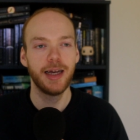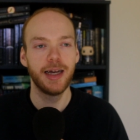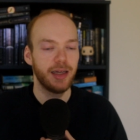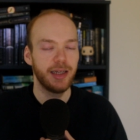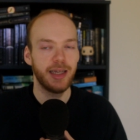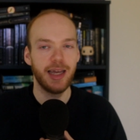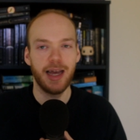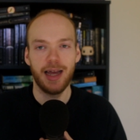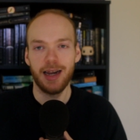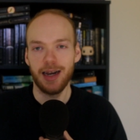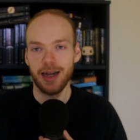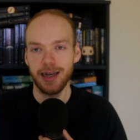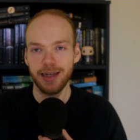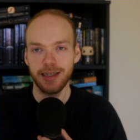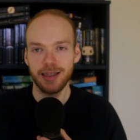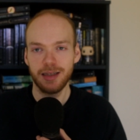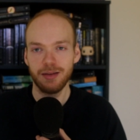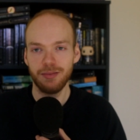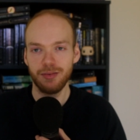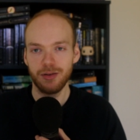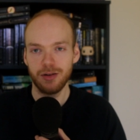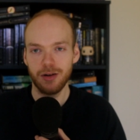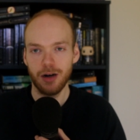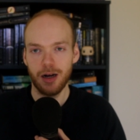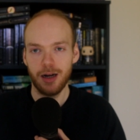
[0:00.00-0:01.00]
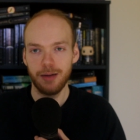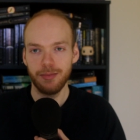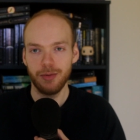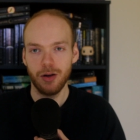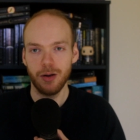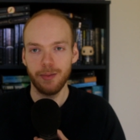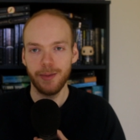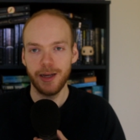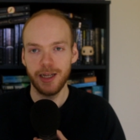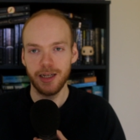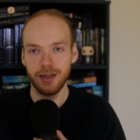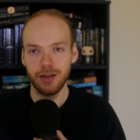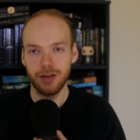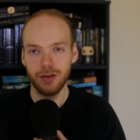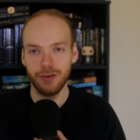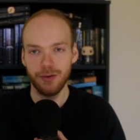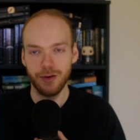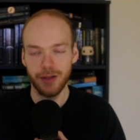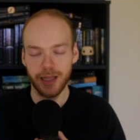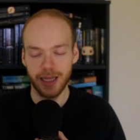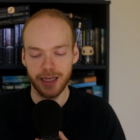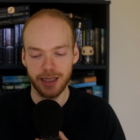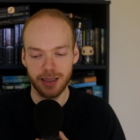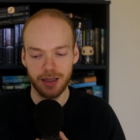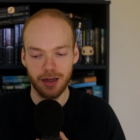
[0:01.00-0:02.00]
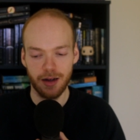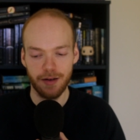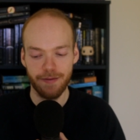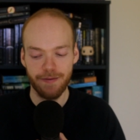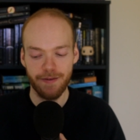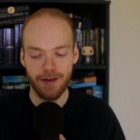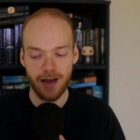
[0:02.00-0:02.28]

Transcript: Like, subscribe, comment, do all that stuff,